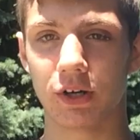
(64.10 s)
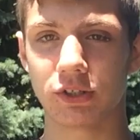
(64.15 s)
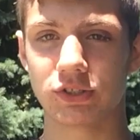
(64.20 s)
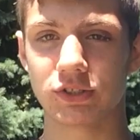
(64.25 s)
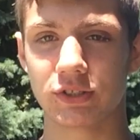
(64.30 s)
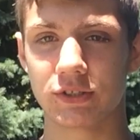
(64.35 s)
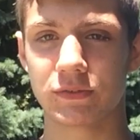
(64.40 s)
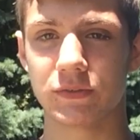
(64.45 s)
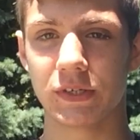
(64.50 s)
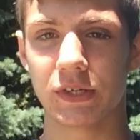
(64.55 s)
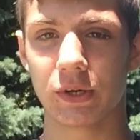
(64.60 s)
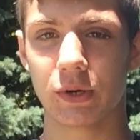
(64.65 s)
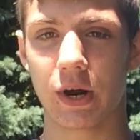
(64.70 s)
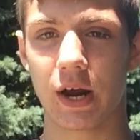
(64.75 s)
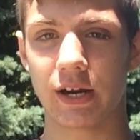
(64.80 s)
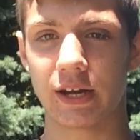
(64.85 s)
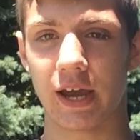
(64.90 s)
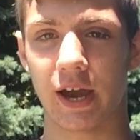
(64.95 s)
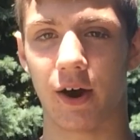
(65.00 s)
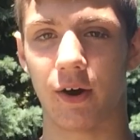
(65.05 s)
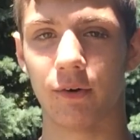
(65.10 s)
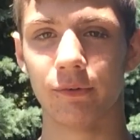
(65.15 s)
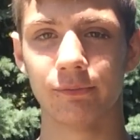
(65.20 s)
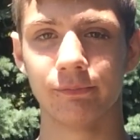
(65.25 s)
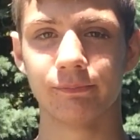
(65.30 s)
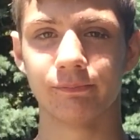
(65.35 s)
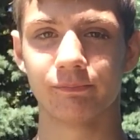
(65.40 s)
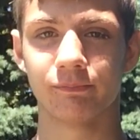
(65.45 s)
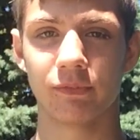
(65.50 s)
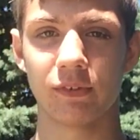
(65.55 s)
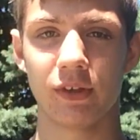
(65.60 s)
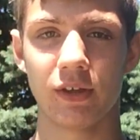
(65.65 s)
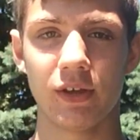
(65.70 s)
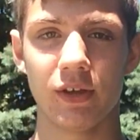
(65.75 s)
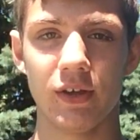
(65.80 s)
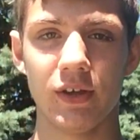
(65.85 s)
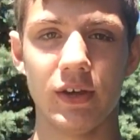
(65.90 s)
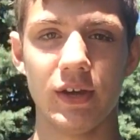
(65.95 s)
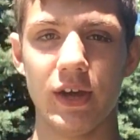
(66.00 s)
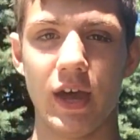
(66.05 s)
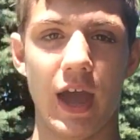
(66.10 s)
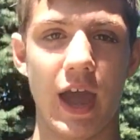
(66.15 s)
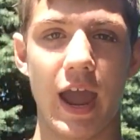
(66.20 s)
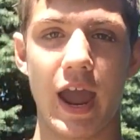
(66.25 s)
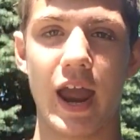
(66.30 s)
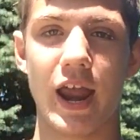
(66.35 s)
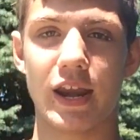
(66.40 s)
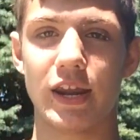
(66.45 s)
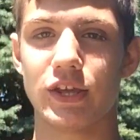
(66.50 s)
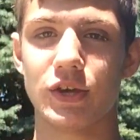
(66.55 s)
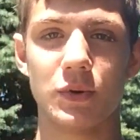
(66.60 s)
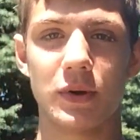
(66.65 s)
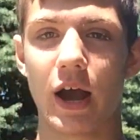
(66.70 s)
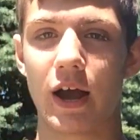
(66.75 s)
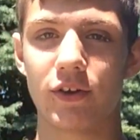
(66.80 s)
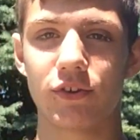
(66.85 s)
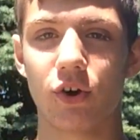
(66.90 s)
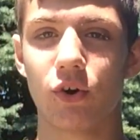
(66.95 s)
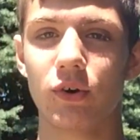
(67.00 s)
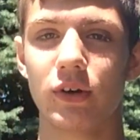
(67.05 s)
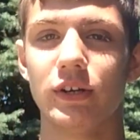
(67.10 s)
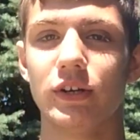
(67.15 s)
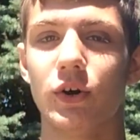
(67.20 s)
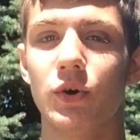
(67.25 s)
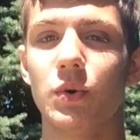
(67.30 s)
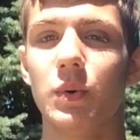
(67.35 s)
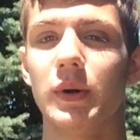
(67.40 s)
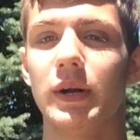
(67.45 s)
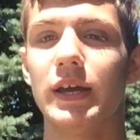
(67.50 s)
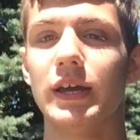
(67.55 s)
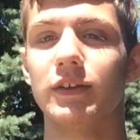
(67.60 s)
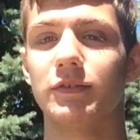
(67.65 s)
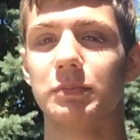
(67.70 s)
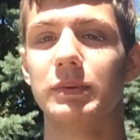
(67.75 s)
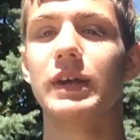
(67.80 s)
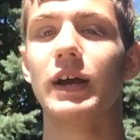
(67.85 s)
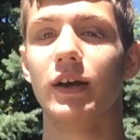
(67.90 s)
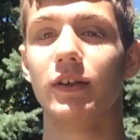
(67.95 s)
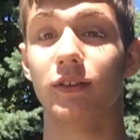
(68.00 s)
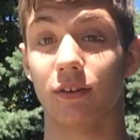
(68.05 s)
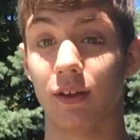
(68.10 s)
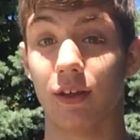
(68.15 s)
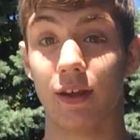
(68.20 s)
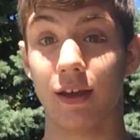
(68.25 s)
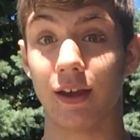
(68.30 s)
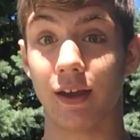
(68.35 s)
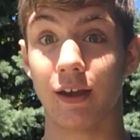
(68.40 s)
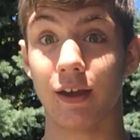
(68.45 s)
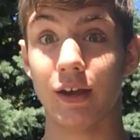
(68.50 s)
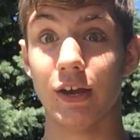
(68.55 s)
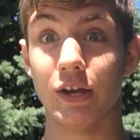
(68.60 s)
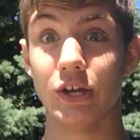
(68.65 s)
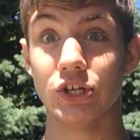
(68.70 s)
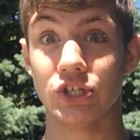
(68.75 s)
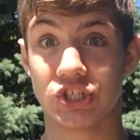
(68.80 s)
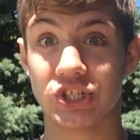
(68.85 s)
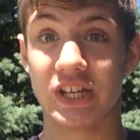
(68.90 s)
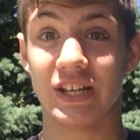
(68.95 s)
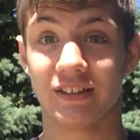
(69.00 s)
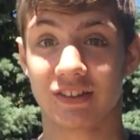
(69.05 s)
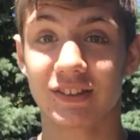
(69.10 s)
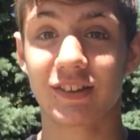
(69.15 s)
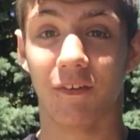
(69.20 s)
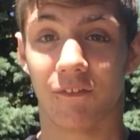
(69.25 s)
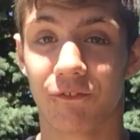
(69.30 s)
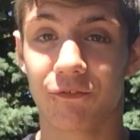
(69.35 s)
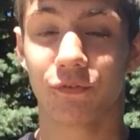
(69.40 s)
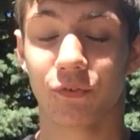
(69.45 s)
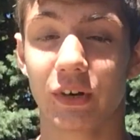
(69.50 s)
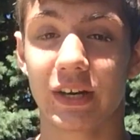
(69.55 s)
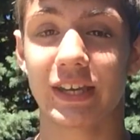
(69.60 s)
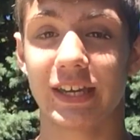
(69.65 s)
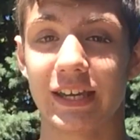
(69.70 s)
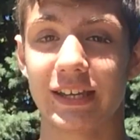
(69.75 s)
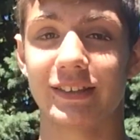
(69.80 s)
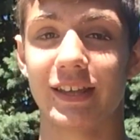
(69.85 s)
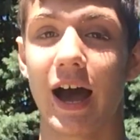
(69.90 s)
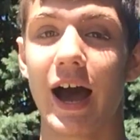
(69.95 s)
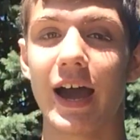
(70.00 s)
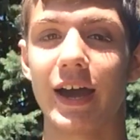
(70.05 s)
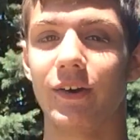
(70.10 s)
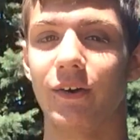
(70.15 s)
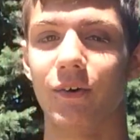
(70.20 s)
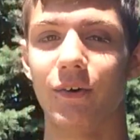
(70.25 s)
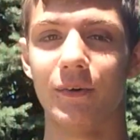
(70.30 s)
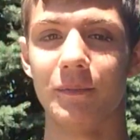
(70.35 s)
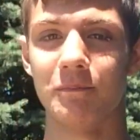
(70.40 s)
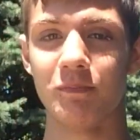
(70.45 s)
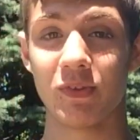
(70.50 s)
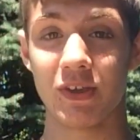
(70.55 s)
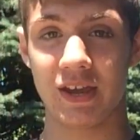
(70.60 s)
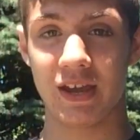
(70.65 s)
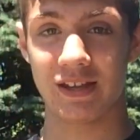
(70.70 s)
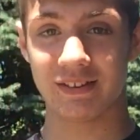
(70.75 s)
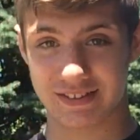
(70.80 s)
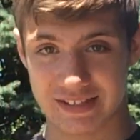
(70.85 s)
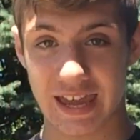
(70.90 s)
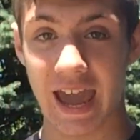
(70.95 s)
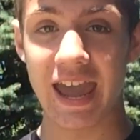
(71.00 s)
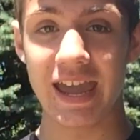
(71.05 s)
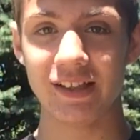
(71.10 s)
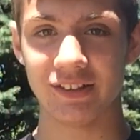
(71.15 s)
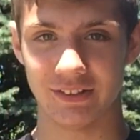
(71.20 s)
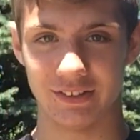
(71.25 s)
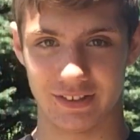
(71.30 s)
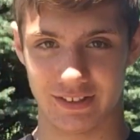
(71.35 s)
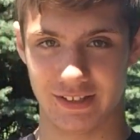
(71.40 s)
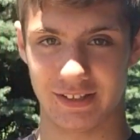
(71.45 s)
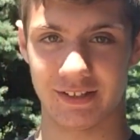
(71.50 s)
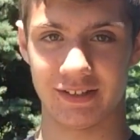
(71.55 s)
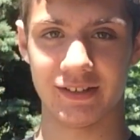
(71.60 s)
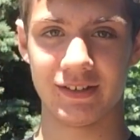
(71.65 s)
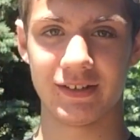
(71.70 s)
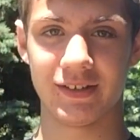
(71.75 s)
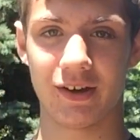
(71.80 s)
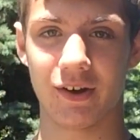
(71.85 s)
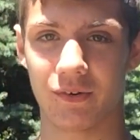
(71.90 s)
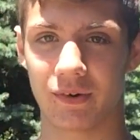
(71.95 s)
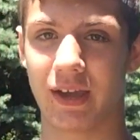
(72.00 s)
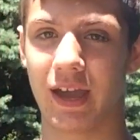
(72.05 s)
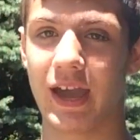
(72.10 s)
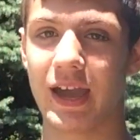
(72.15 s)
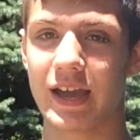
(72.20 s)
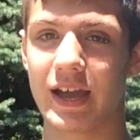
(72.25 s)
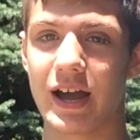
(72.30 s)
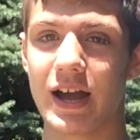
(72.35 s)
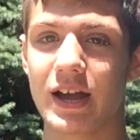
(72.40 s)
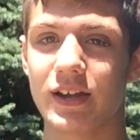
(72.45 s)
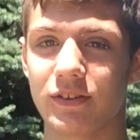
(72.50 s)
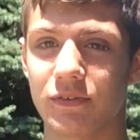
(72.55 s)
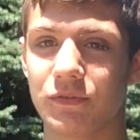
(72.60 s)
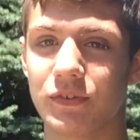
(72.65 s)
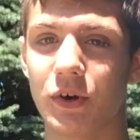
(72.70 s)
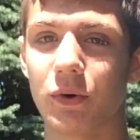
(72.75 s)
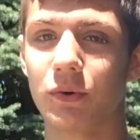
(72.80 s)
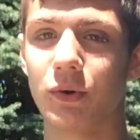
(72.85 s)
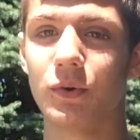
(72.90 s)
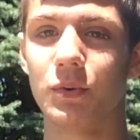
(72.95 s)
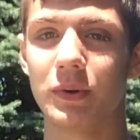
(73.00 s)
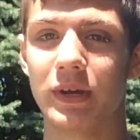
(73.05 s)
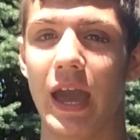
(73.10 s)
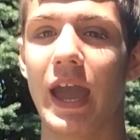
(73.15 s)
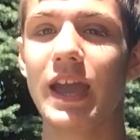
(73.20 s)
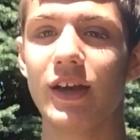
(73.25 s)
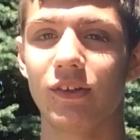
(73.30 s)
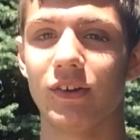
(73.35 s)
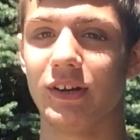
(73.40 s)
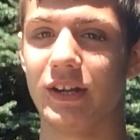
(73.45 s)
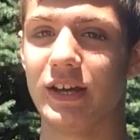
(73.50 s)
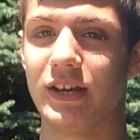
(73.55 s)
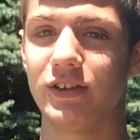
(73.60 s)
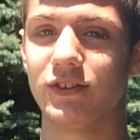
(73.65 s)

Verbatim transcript: watching this video right now. And you guys already know who it is because she's the freaking child. It's Caitlyn. Okay, guys? If you don't know who Caitlyn